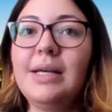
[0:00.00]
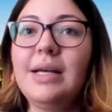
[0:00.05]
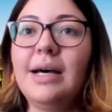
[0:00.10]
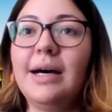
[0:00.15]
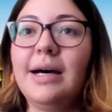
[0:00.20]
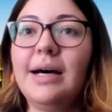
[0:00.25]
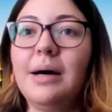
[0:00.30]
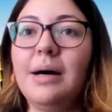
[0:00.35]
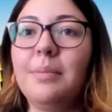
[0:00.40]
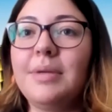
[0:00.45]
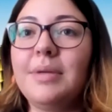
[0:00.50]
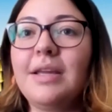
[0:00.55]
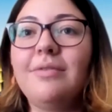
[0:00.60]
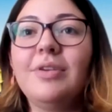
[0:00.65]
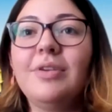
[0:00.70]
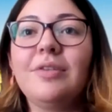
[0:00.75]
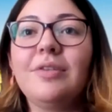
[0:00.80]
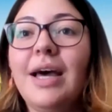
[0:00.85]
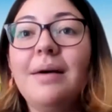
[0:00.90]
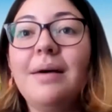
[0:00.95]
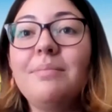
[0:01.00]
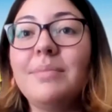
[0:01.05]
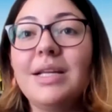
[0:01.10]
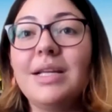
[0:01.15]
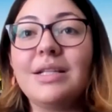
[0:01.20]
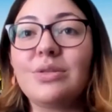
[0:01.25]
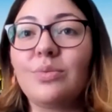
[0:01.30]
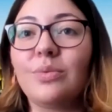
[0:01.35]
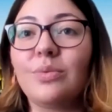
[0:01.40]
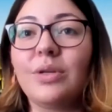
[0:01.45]
Even if that
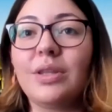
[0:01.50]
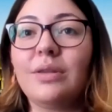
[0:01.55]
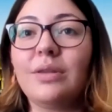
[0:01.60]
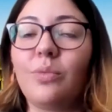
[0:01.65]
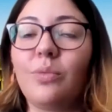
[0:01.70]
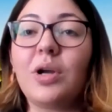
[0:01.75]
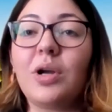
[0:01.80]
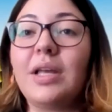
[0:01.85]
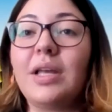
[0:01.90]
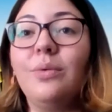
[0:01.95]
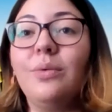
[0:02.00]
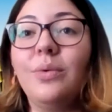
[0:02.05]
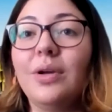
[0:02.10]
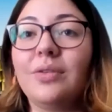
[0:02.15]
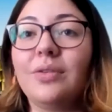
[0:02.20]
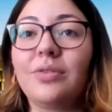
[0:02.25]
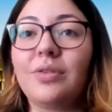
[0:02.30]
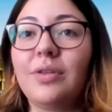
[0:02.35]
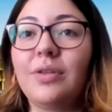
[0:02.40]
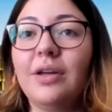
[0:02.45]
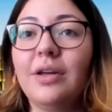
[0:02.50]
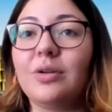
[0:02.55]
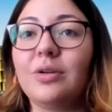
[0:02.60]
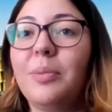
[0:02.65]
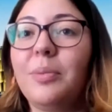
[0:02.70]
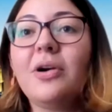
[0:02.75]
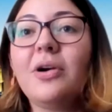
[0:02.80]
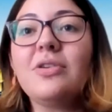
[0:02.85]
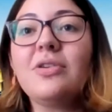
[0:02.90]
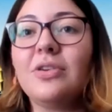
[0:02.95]
means with working with other
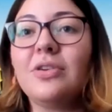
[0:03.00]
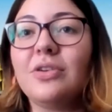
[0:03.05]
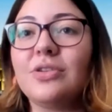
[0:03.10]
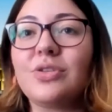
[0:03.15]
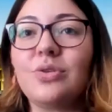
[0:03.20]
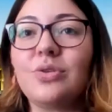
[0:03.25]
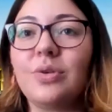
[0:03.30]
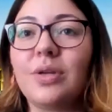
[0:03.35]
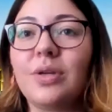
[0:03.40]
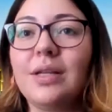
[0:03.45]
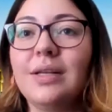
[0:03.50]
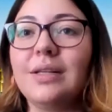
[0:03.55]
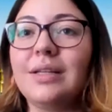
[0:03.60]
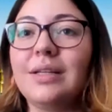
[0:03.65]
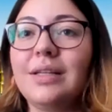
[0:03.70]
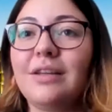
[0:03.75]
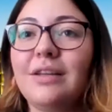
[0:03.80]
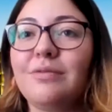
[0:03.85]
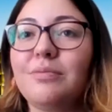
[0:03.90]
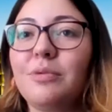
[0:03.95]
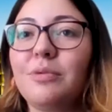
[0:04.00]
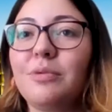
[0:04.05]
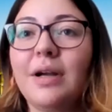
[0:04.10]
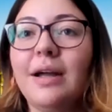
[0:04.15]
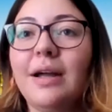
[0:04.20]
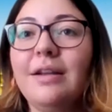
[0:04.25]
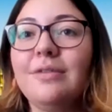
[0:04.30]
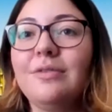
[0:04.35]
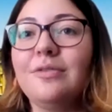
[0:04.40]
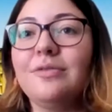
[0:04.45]
partners who can give more
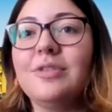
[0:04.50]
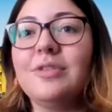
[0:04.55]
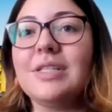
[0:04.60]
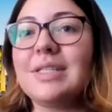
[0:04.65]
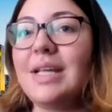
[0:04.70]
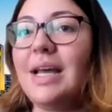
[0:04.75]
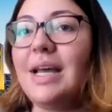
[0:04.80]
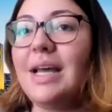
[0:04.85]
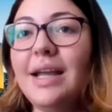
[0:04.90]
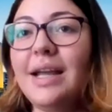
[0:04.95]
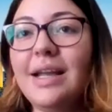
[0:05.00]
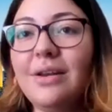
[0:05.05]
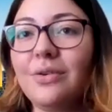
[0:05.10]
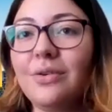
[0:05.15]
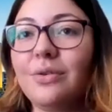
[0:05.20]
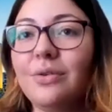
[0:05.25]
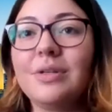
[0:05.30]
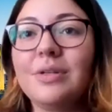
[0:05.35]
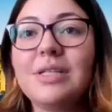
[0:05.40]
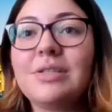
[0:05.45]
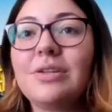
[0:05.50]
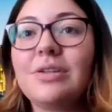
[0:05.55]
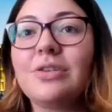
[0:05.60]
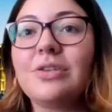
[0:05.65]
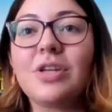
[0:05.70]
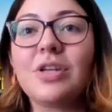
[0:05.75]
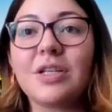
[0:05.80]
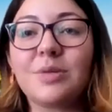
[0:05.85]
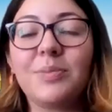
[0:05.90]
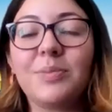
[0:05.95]
kind of design or
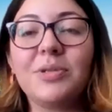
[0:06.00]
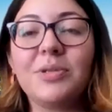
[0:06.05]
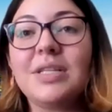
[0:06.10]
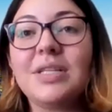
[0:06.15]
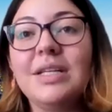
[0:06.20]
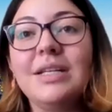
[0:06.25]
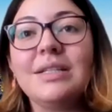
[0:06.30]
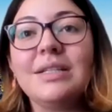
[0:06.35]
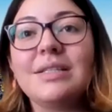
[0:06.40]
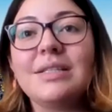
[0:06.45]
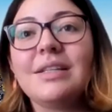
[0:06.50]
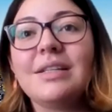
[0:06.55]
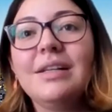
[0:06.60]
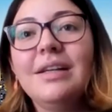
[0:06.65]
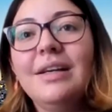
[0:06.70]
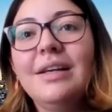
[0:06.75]
research expertise.